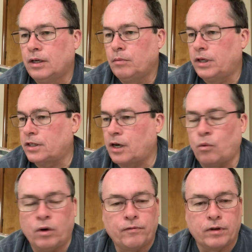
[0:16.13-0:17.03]
But he's got a
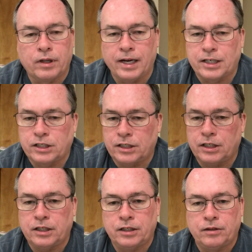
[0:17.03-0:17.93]
wonderful
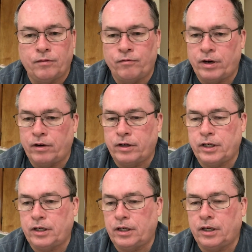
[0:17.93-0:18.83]
collection,
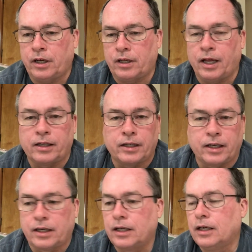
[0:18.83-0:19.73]
very
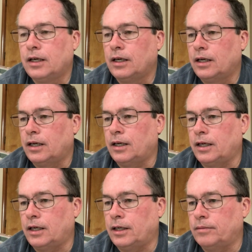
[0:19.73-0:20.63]
eclectic,
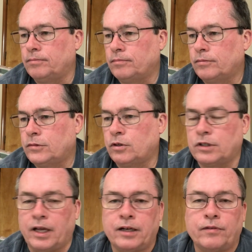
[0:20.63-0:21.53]
shows
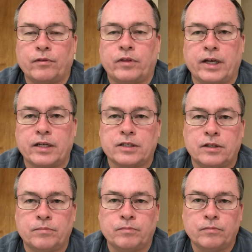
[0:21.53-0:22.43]
a lot of different things,
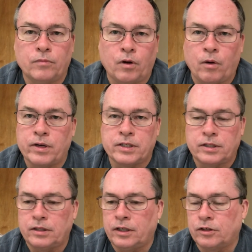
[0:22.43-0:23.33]
and always
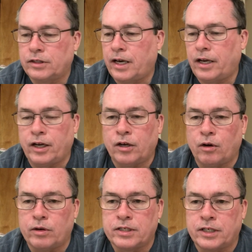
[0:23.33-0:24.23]
entertaining and
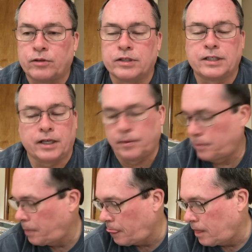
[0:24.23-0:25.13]
always interesting.
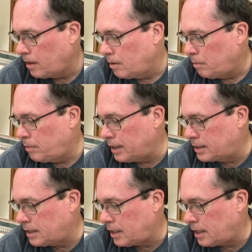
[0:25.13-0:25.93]
But